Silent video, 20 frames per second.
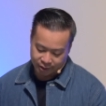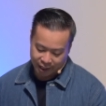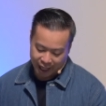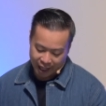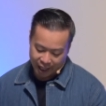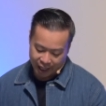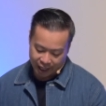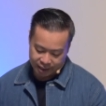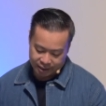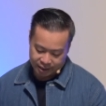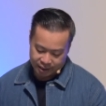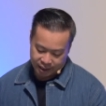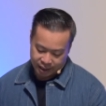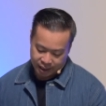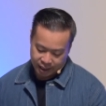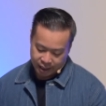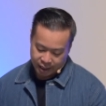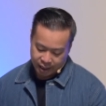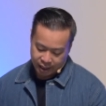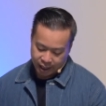dialects.
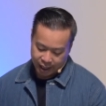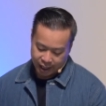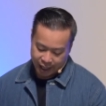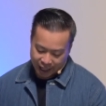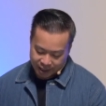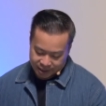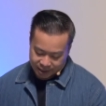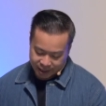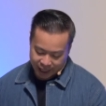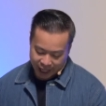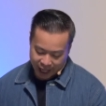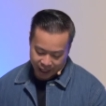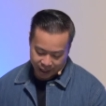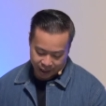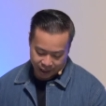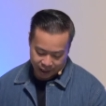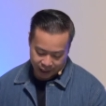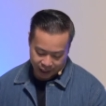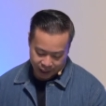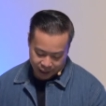In Acts
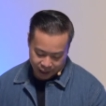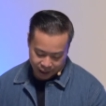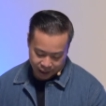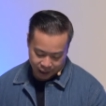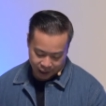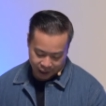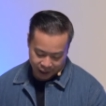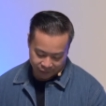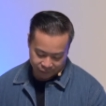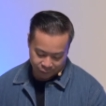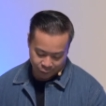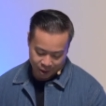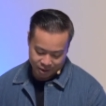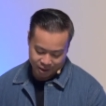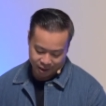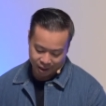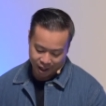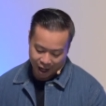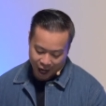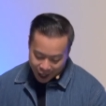10, either the gift
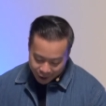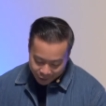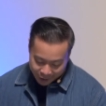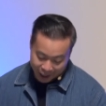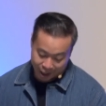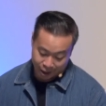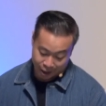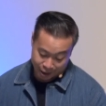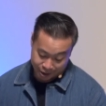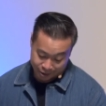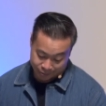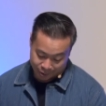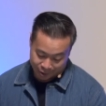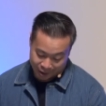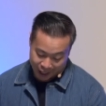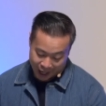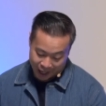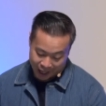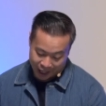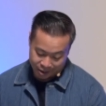was in other recognizable
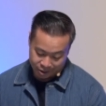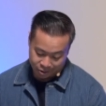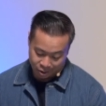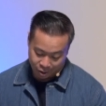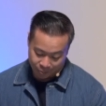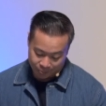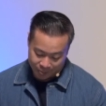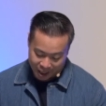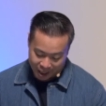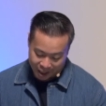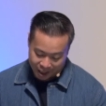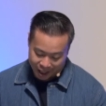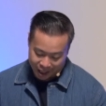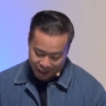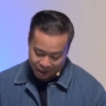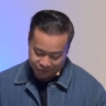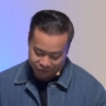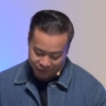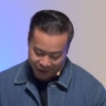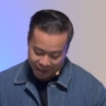dialects or Peter and
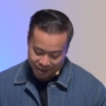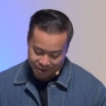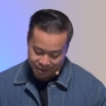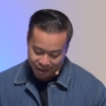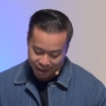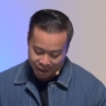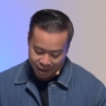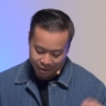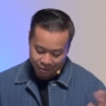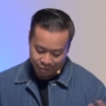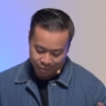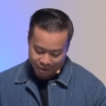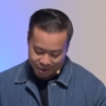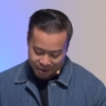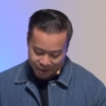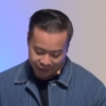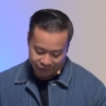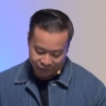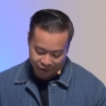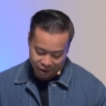his friends
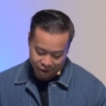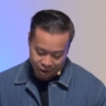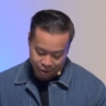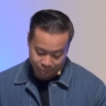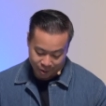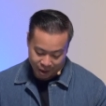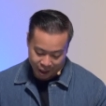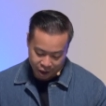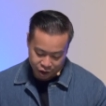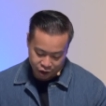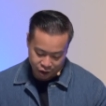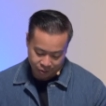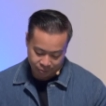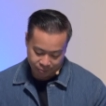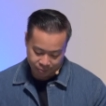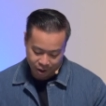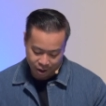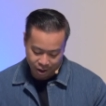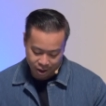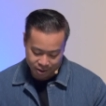received the
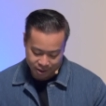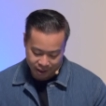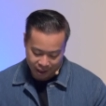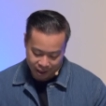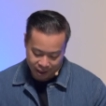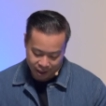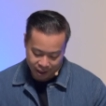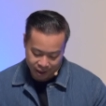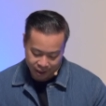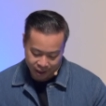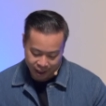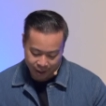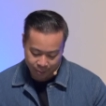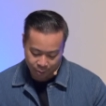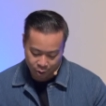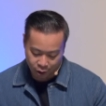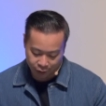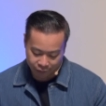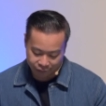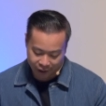interpretation because they heard
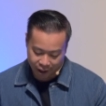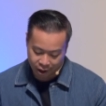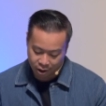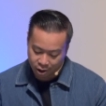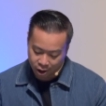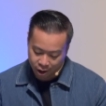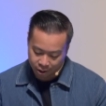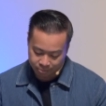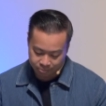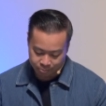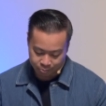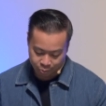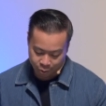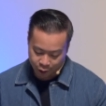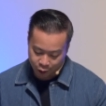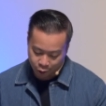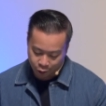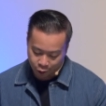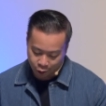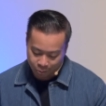them glorifying God.
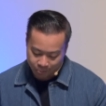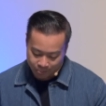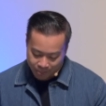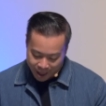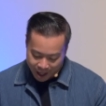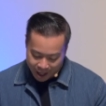You don't know.